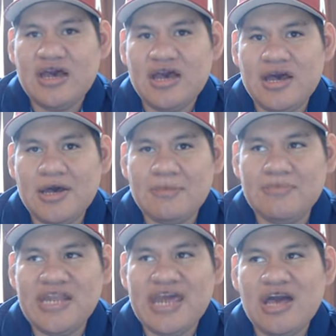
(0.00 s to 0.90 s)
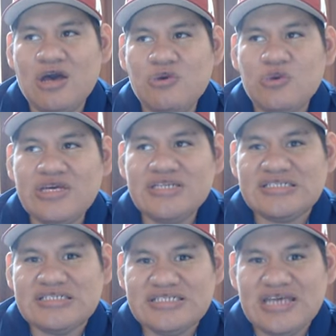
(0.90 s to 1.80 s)
now is
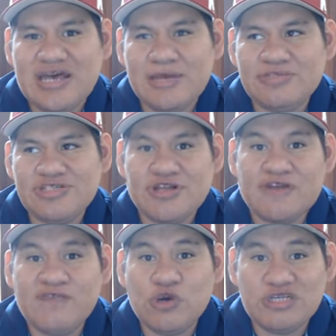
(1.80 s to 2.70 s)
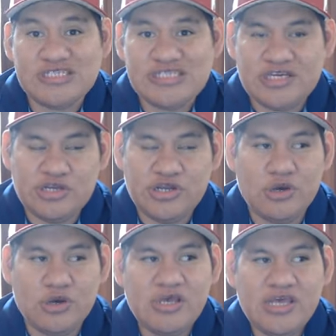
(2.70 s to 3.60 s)
the time to start focusing.
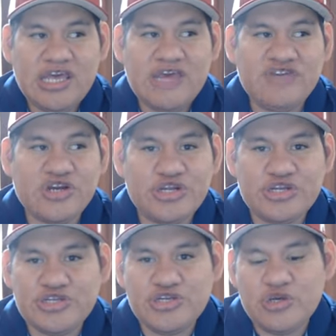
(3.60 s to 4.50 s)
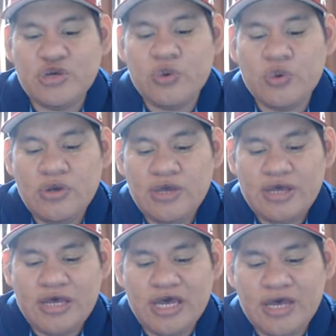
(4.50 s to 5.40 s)
If you're going to do
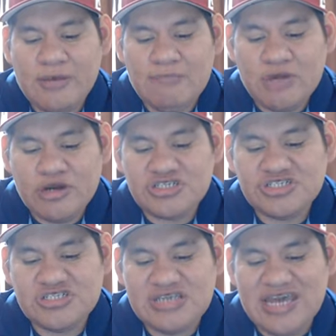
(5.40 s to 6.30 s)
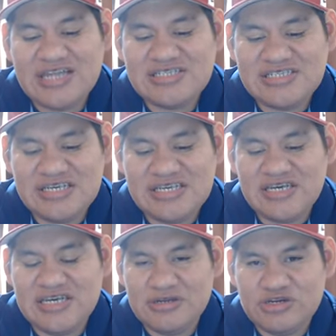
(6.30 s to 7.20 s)
merch,
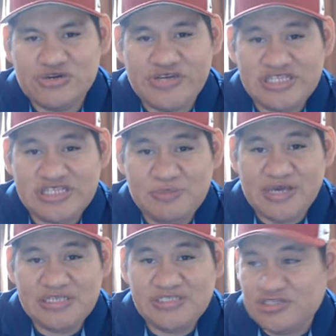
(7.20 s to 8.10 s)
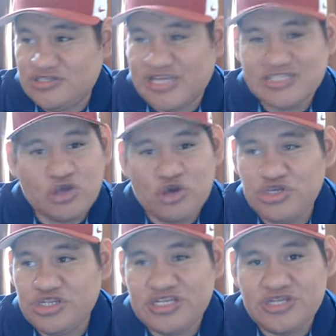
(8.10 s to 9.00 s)
Etsy, and Createspace, that's all
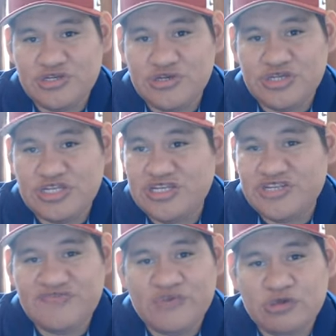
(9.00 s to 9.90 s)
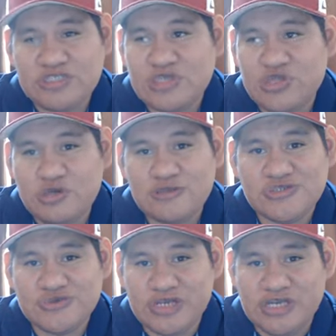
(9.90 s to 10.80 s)
you need to do. You need to just focus on those
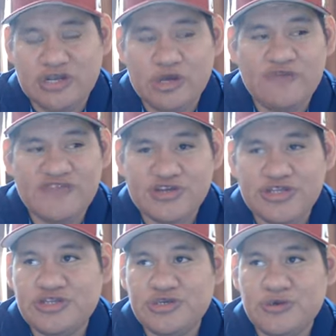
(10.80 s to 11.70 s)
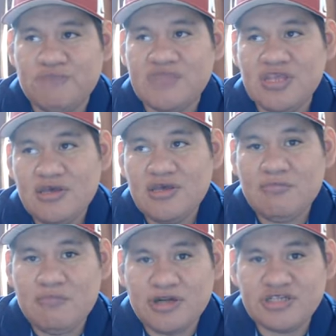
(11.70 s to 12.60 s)
3. If you're going to do
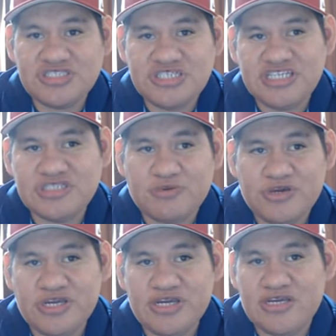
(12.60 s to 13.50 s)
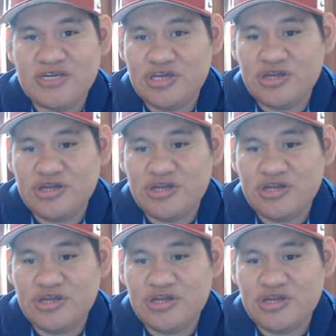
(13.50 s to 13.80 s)
merch, Teespring,